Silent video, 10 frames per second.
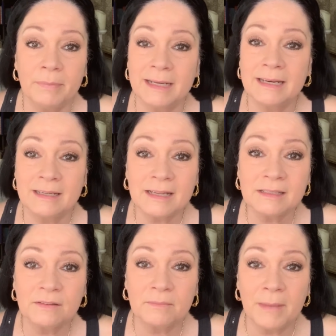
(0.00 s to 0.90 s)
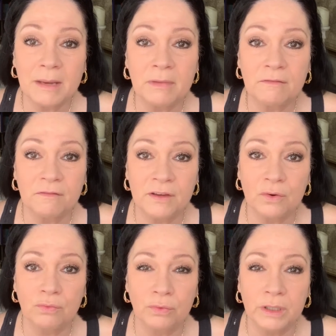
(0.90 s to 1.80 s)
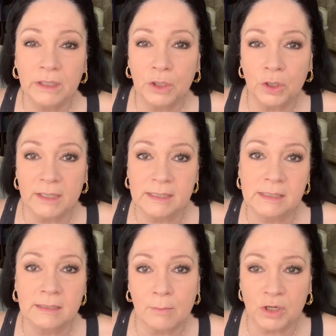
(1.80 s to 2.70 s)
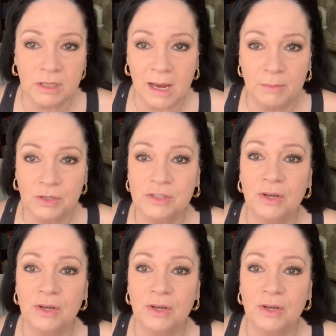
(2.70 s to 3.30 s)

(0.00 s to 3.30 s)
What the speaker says: but it does make me feel really good in summertime-ish.